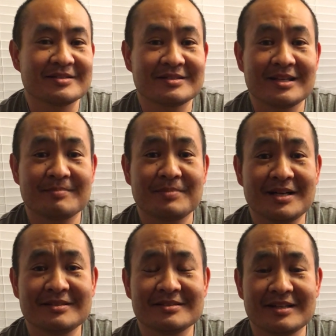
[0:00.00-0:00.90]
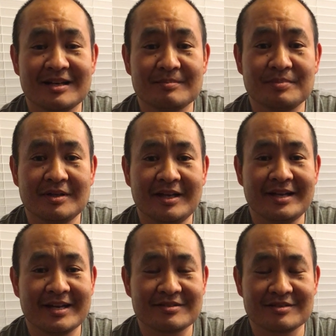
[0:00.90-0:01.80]
step by step and
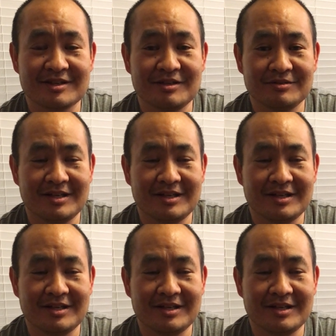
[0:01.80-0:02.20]
execute?